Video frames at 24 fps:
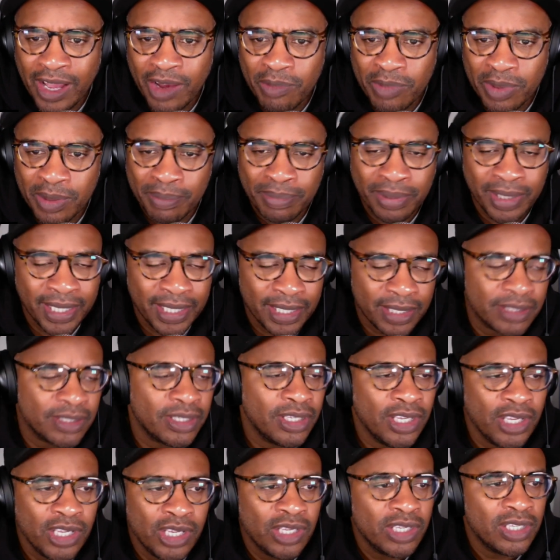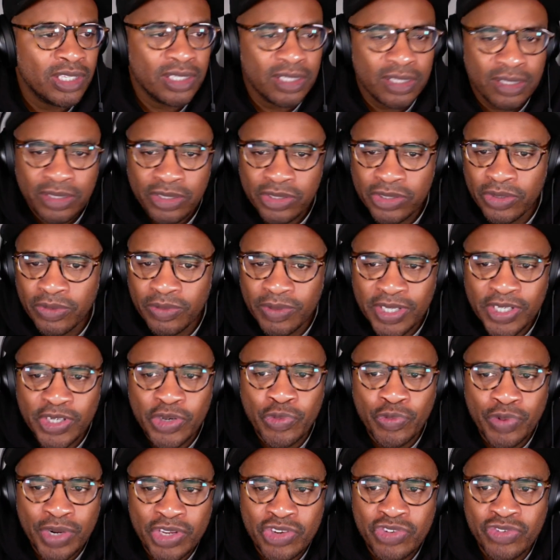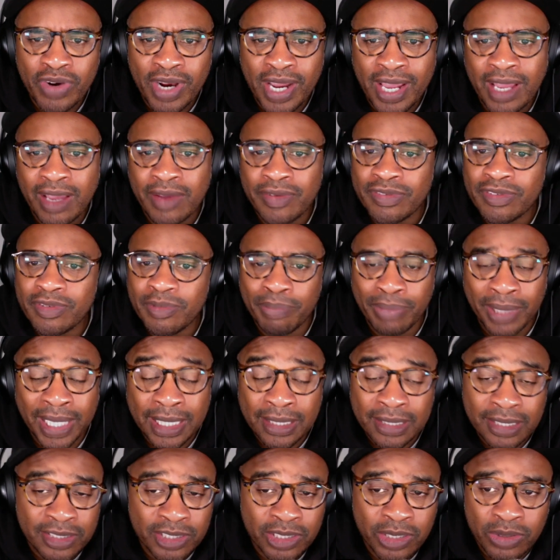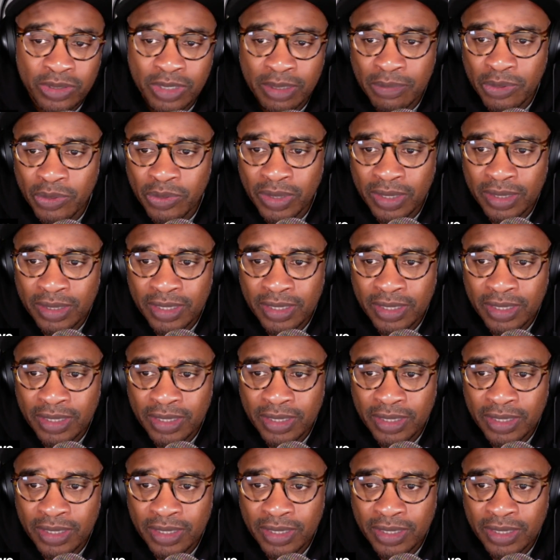But Blake, in a redraft, Blake doesn't go number 1.